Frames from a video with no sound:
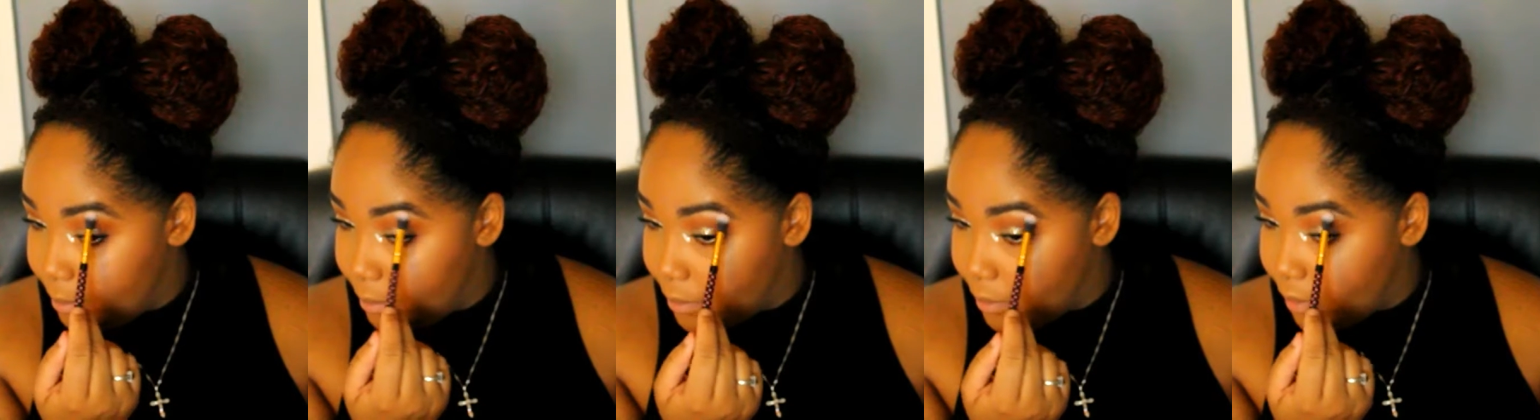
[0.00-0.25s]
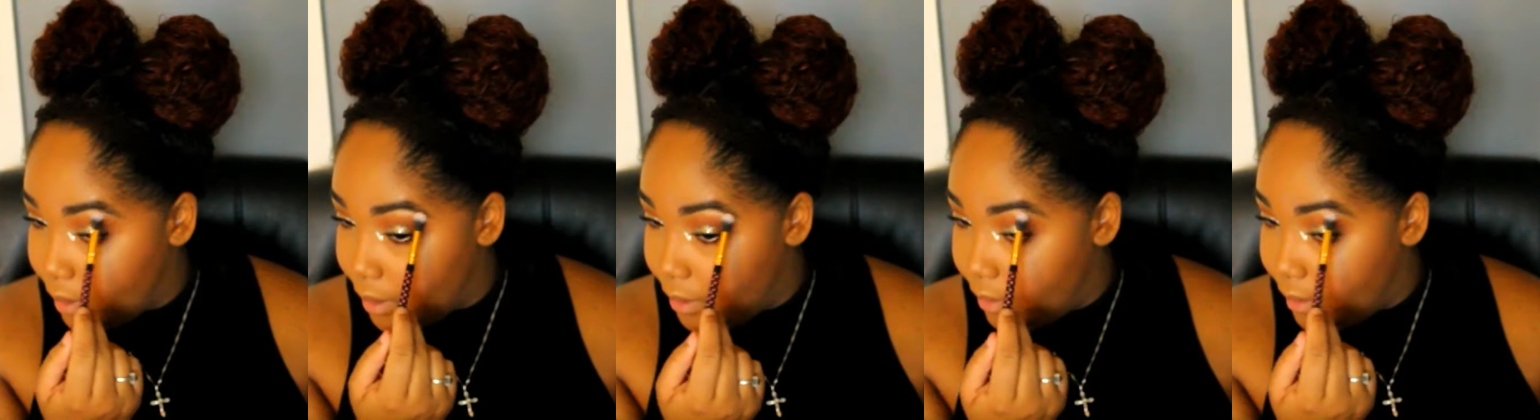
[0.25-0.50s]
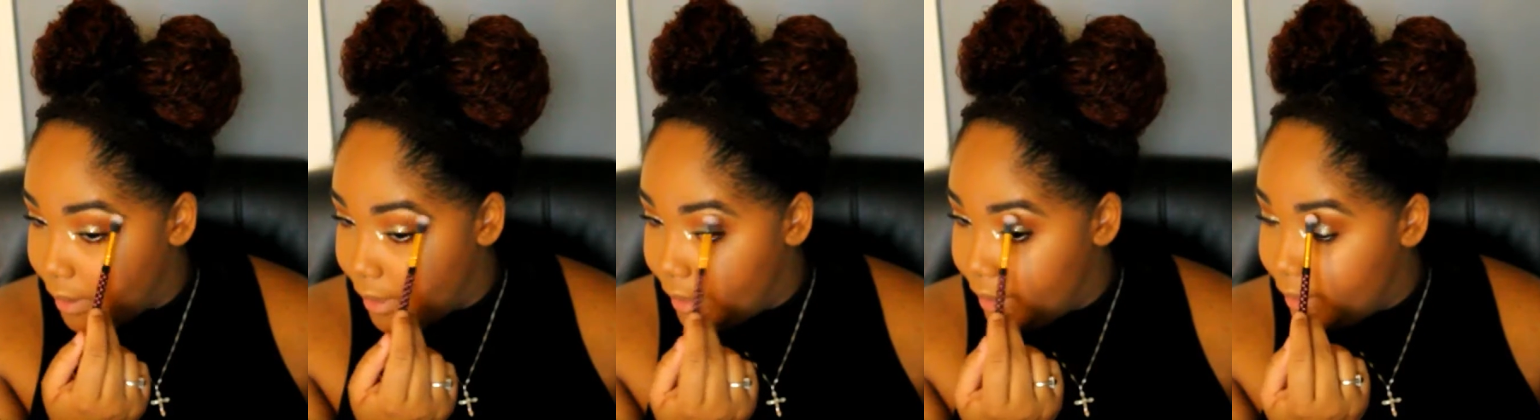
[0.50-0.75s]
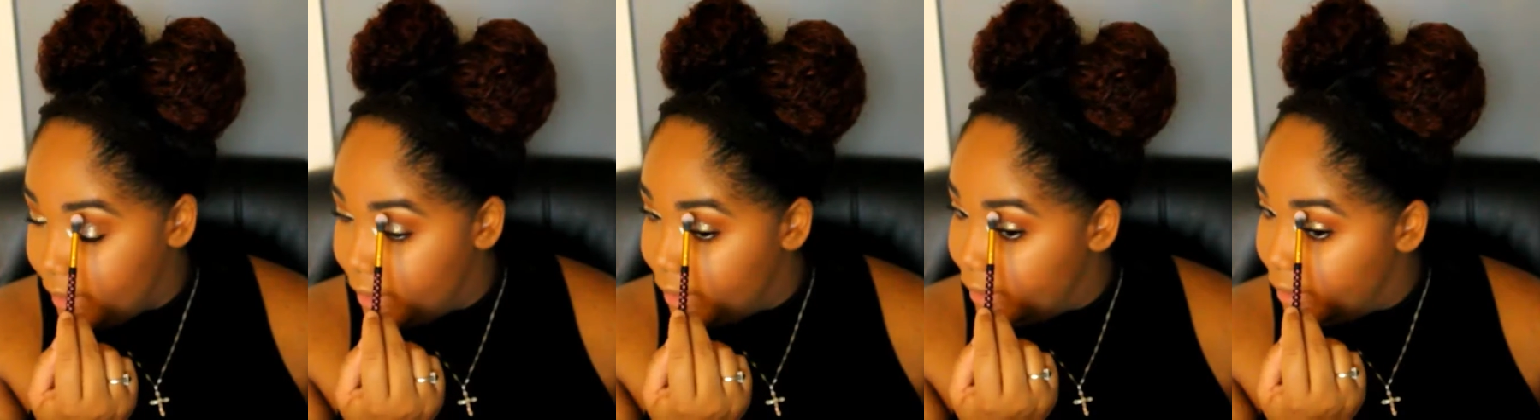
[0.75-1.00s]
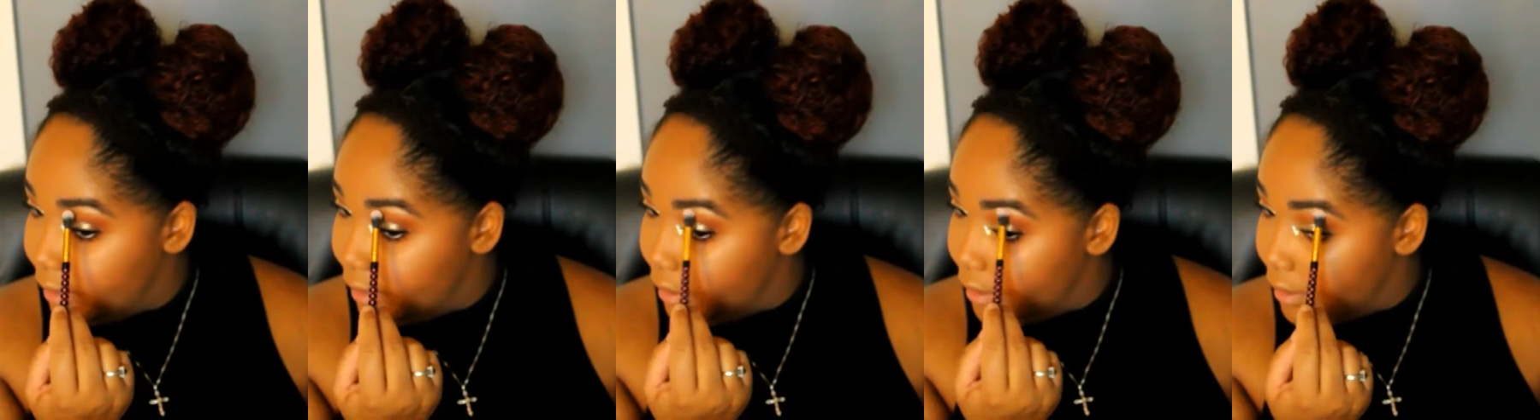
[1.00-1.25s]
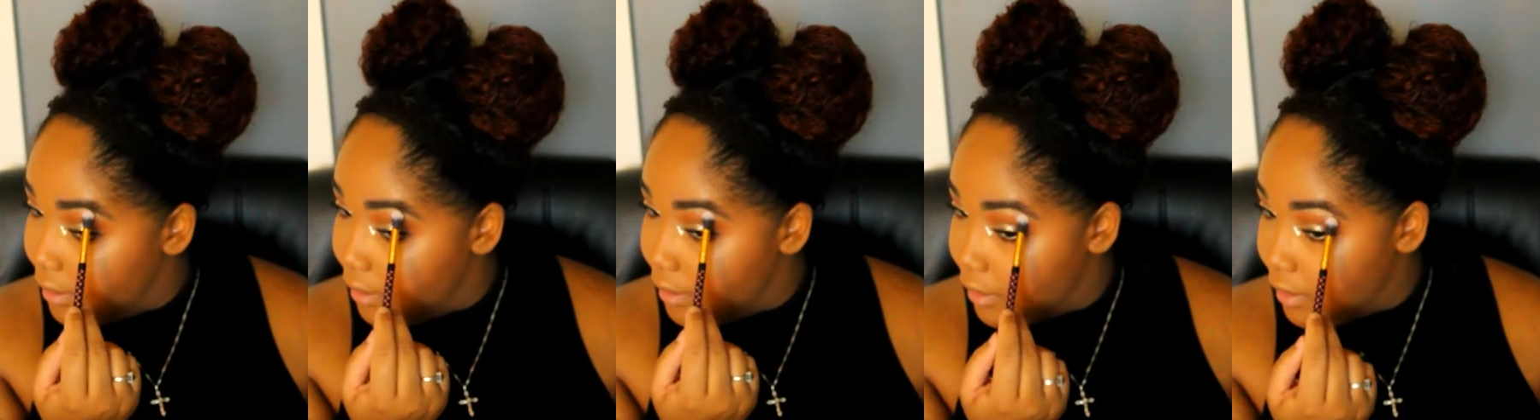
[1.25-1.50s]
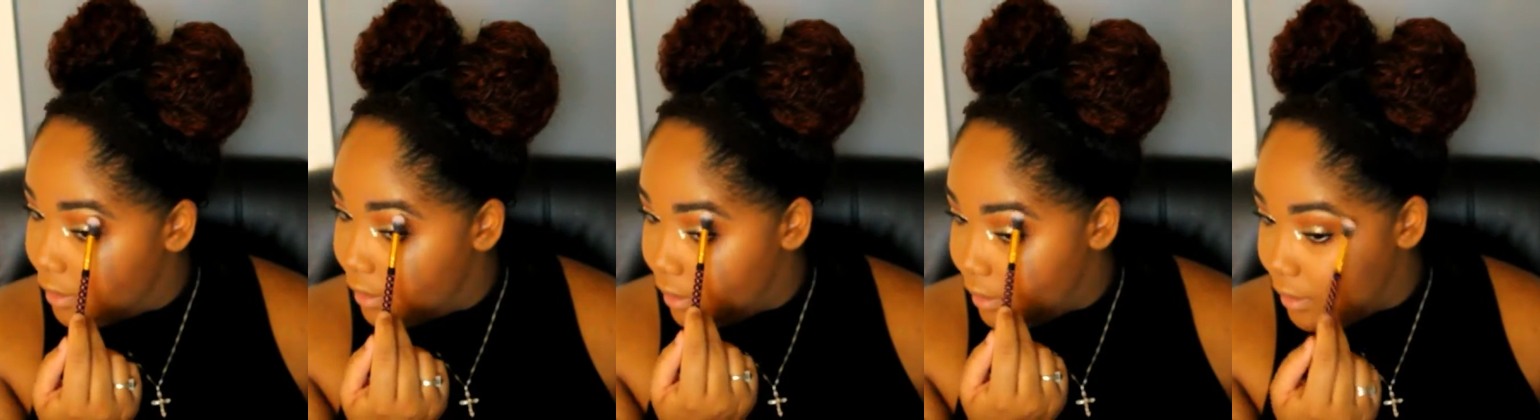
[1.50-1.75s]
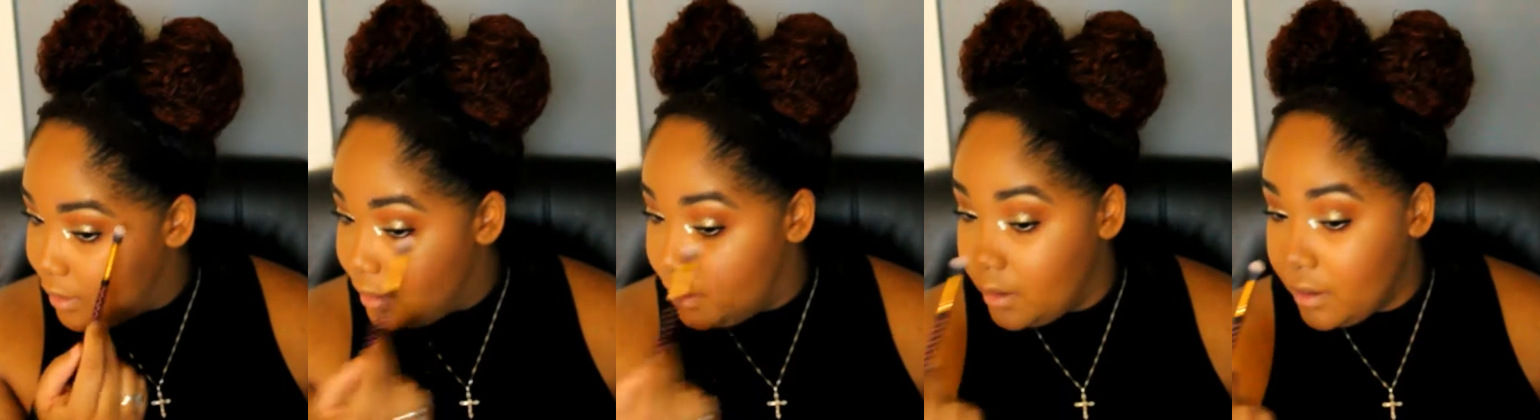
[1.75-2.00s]
brow highlight.
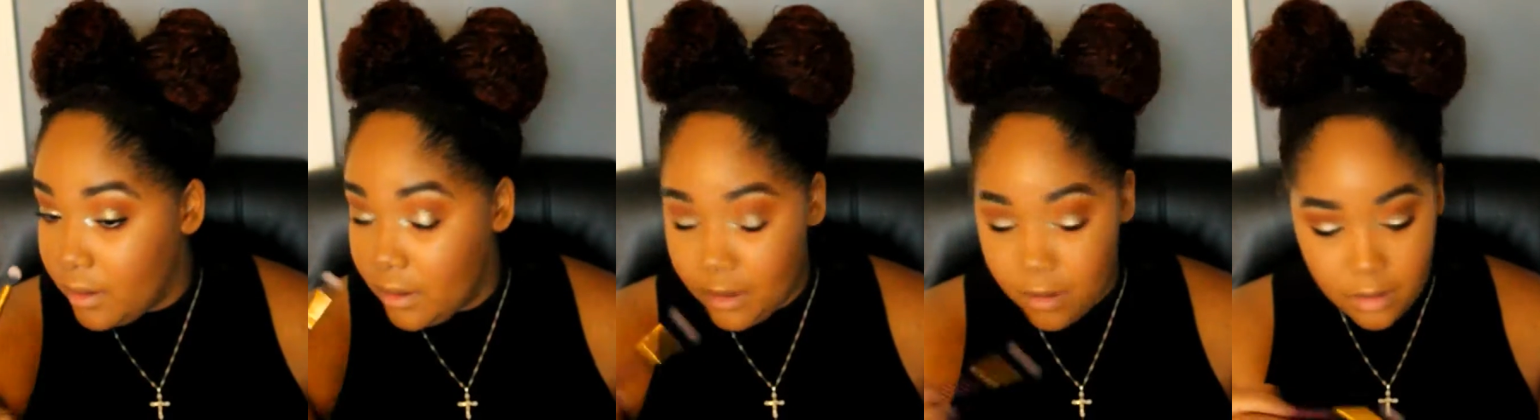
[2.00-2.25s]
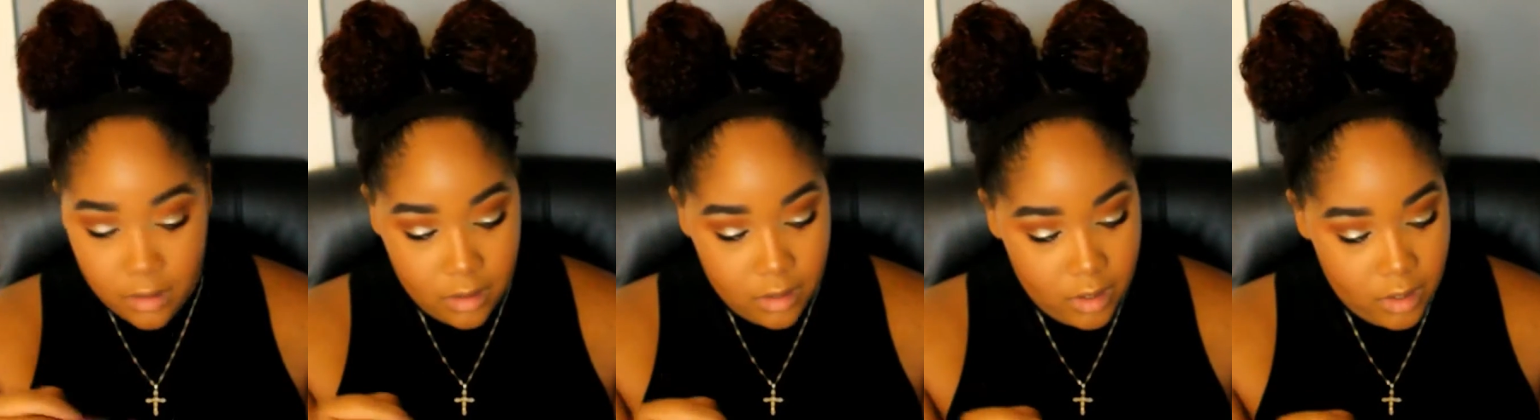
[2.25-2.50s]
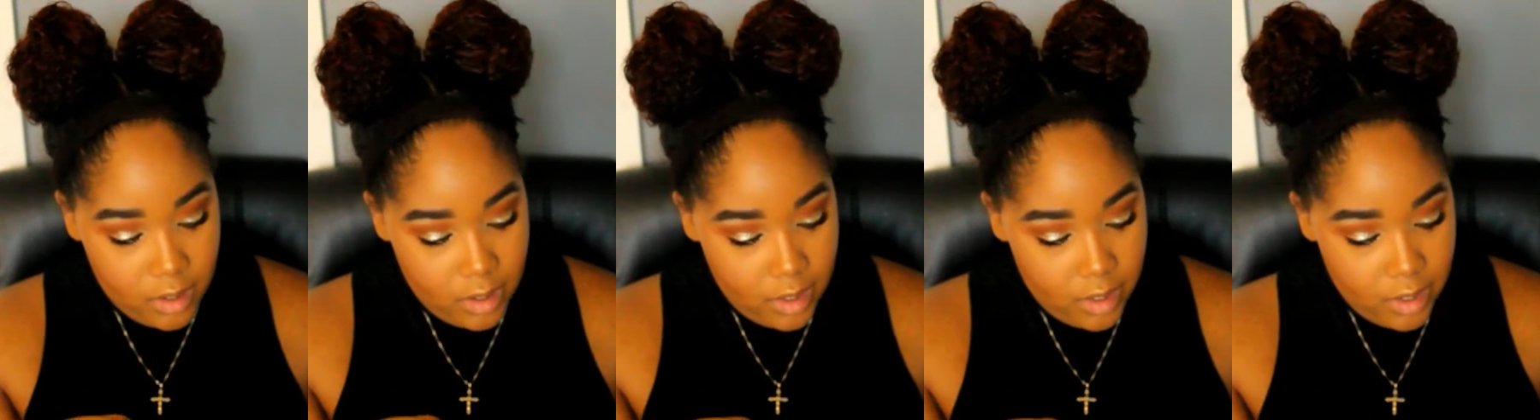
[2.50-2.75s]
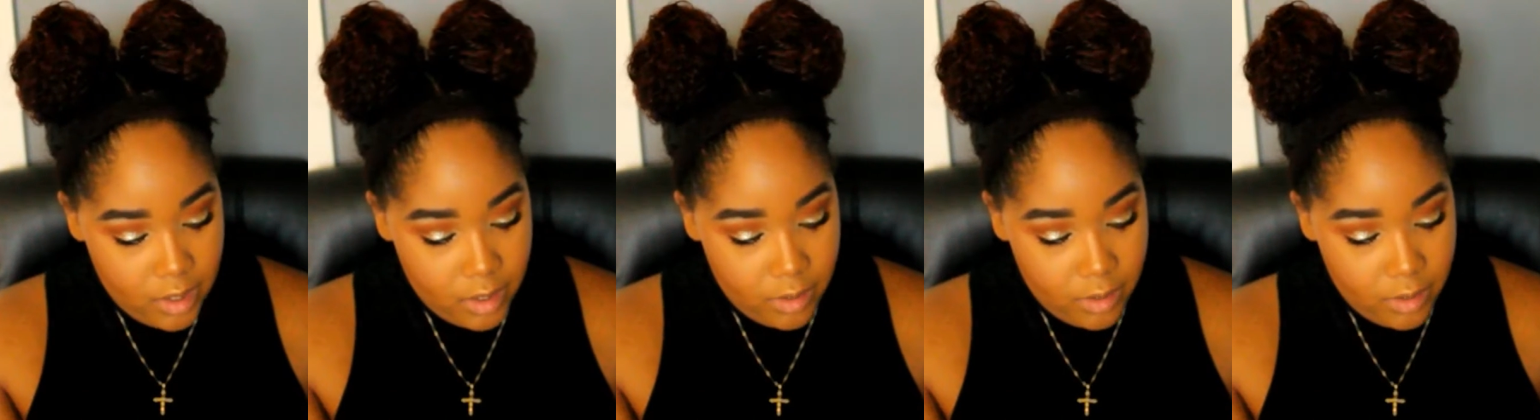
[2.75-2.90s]
And